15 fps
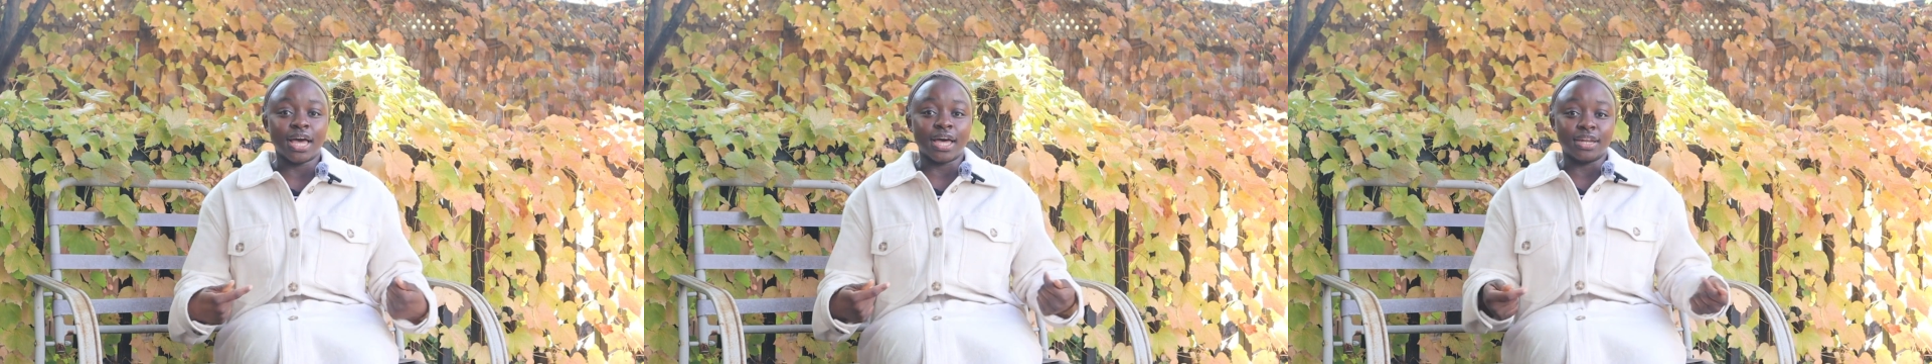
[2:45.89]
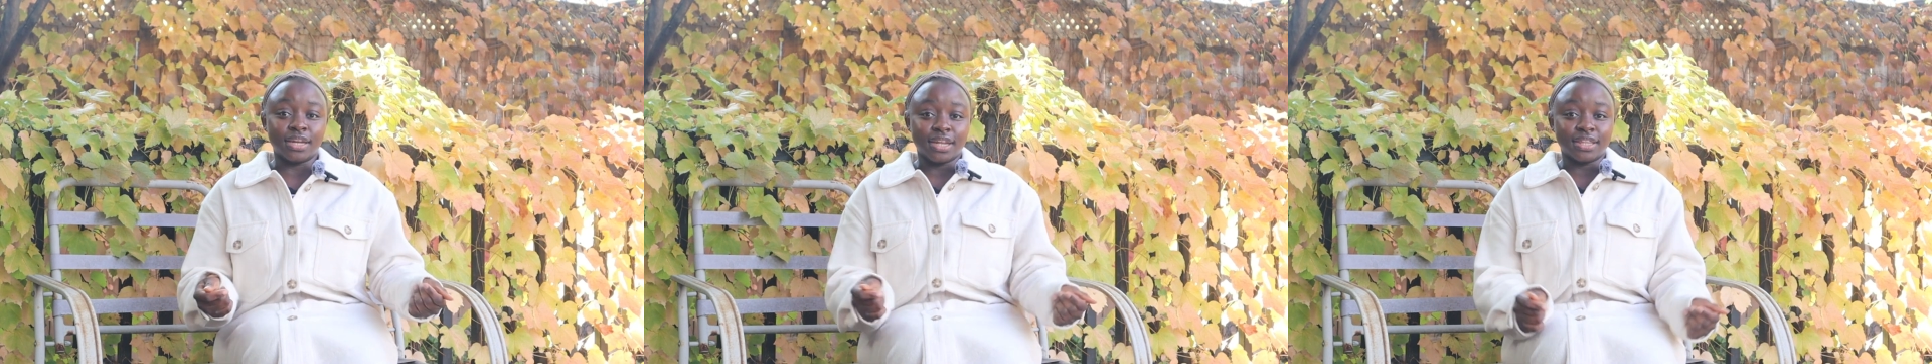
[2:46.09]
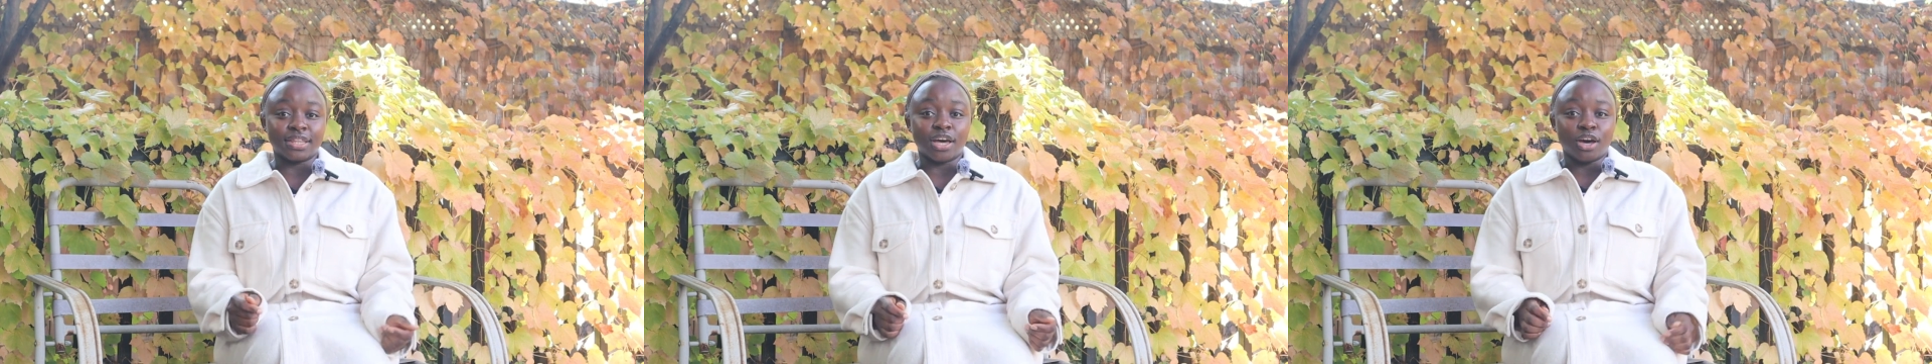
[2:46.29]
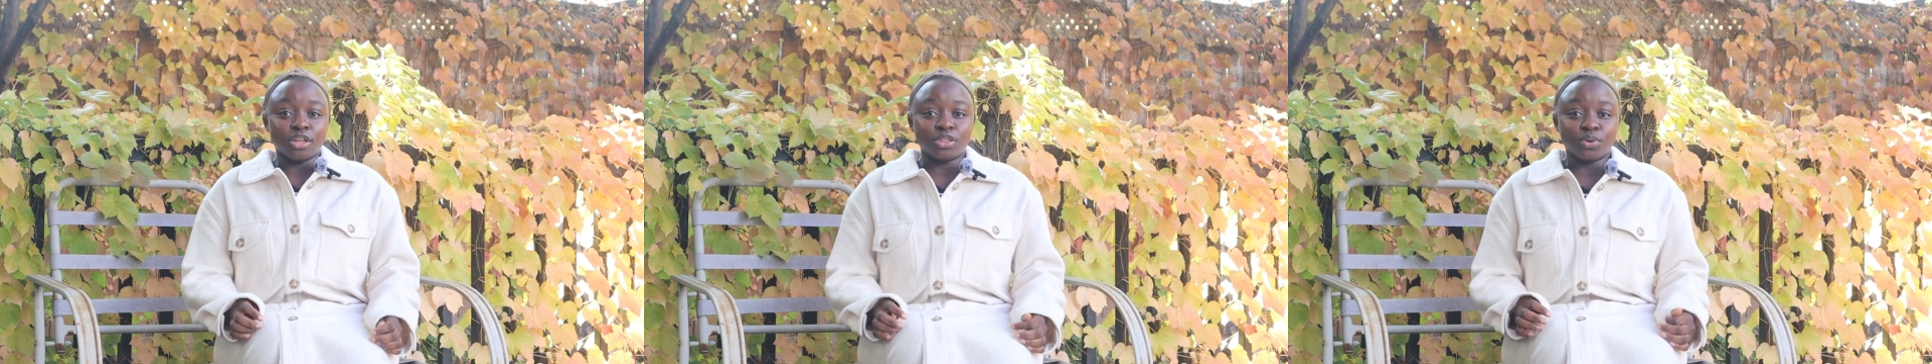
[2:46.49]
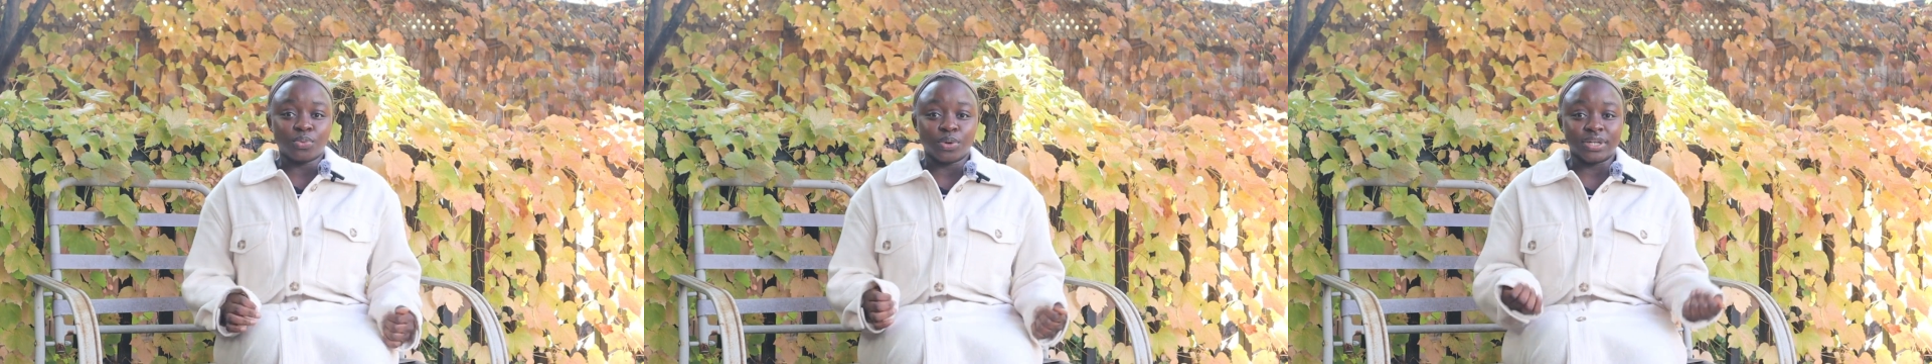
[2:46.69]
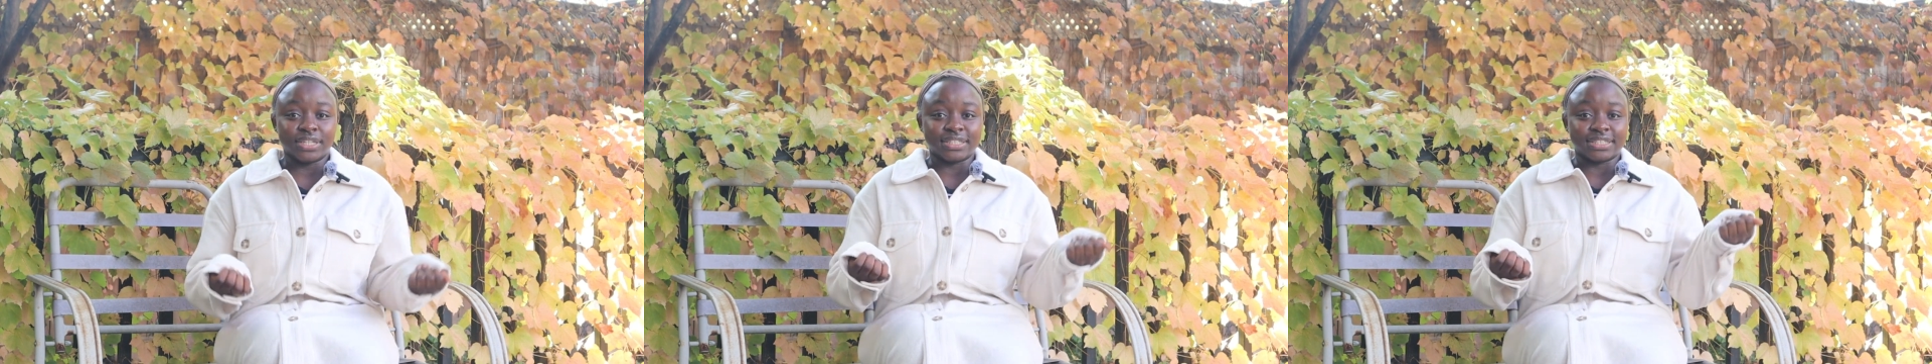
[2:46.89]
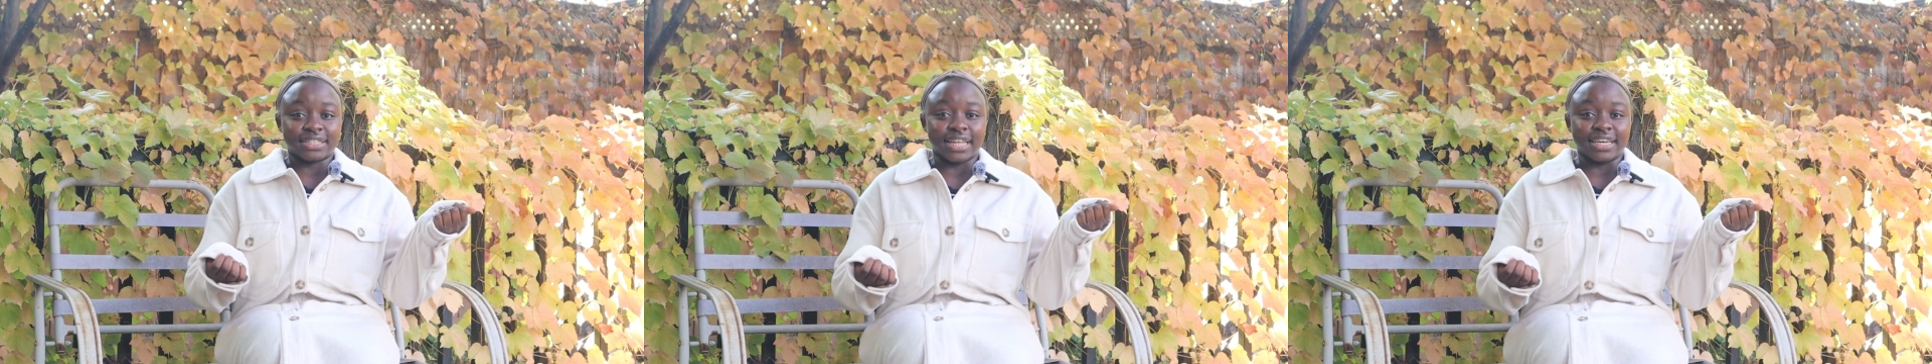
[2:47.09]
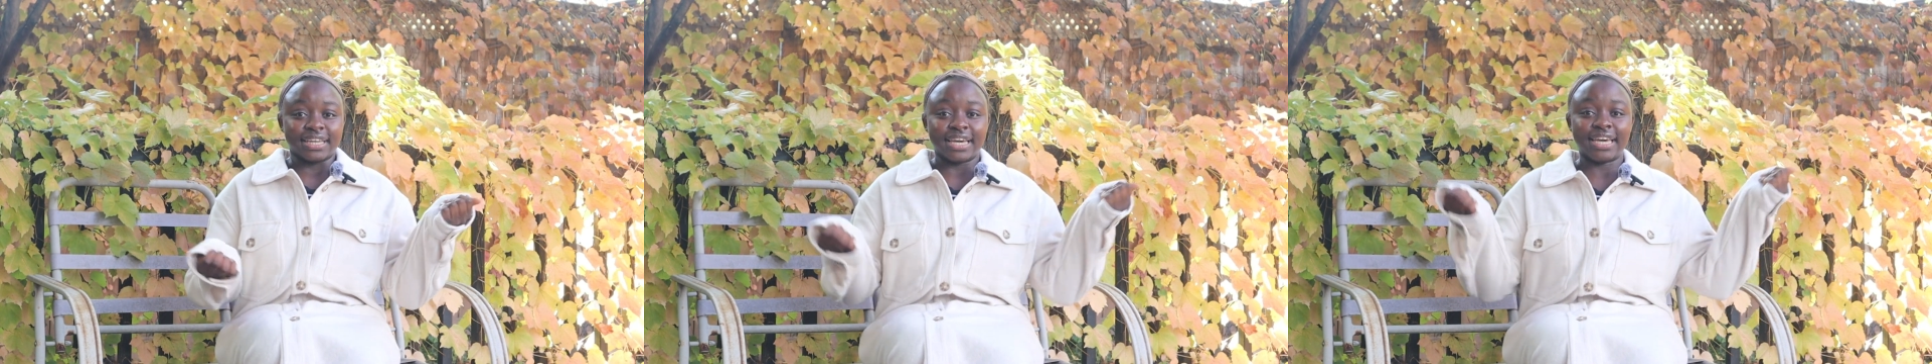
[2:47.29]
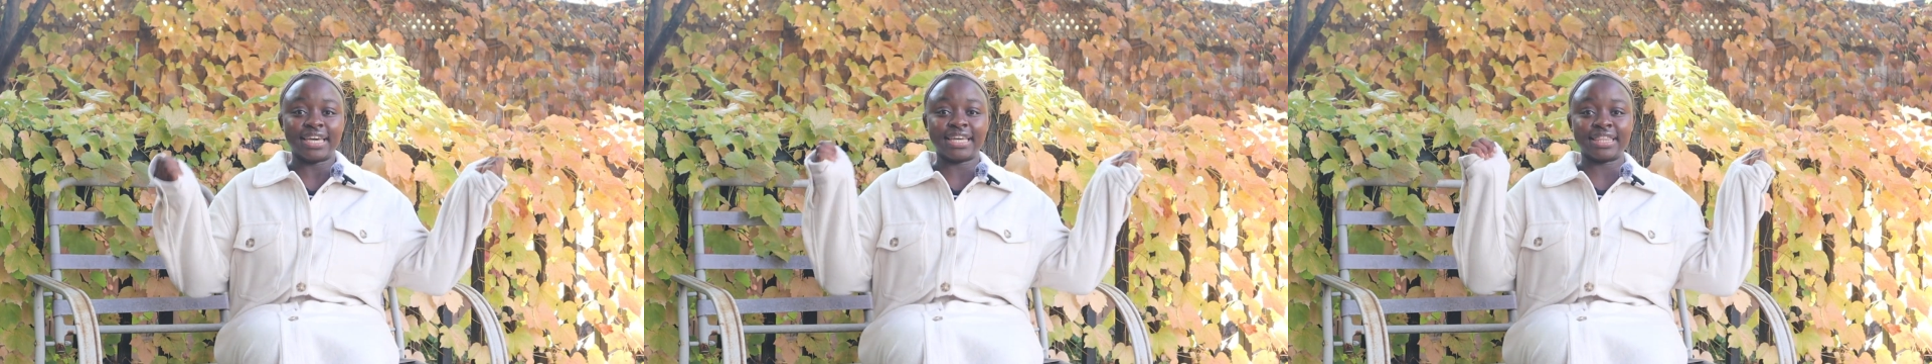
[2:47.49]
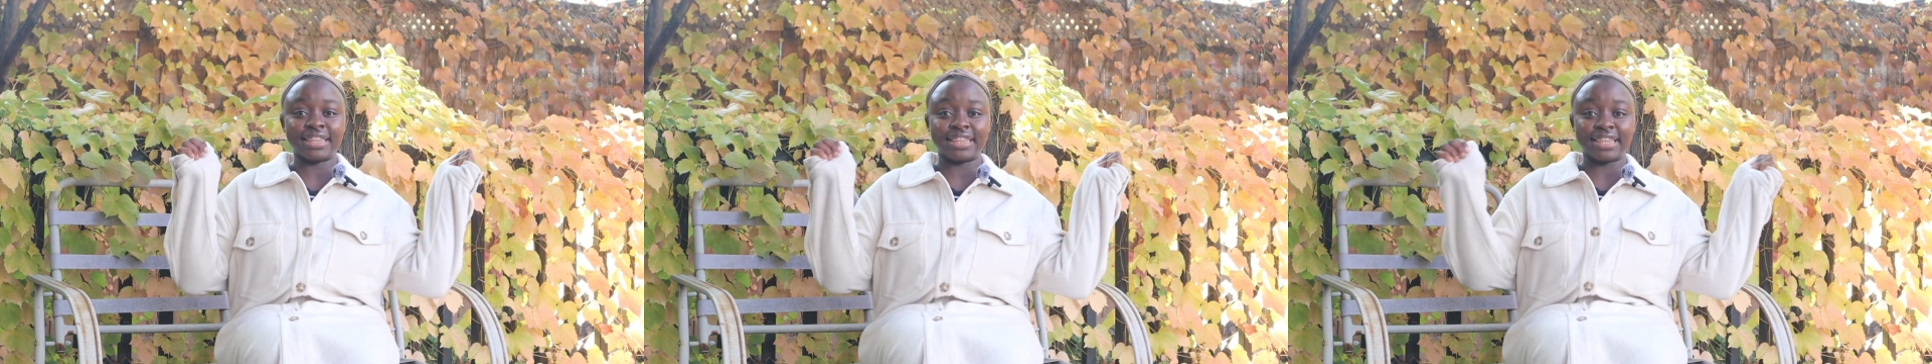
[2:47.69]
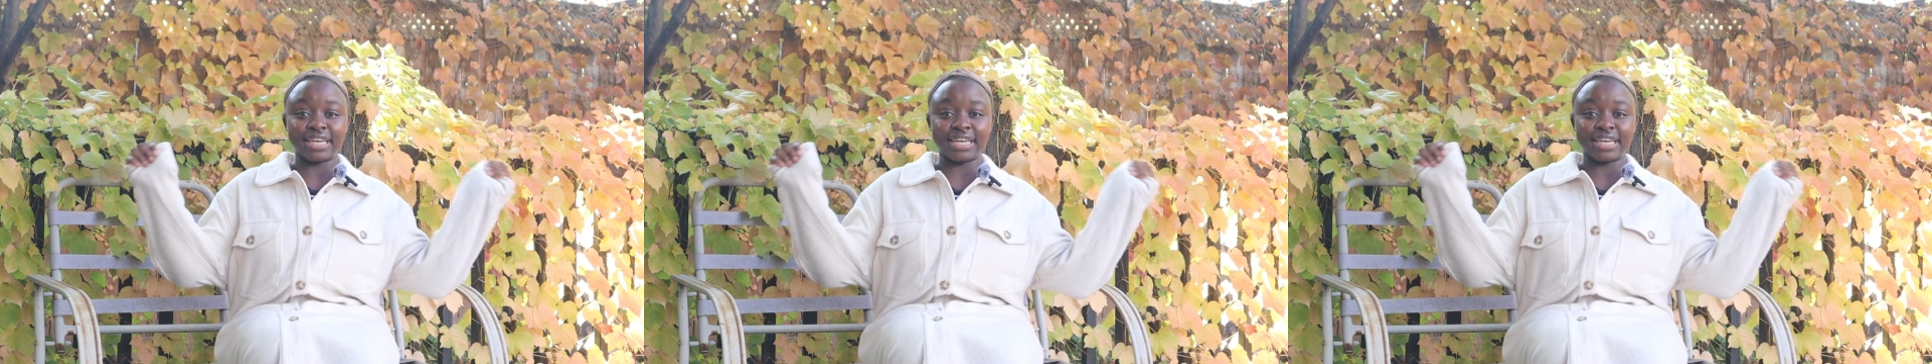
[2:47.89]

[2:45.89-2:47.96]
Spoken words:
And then the other one is like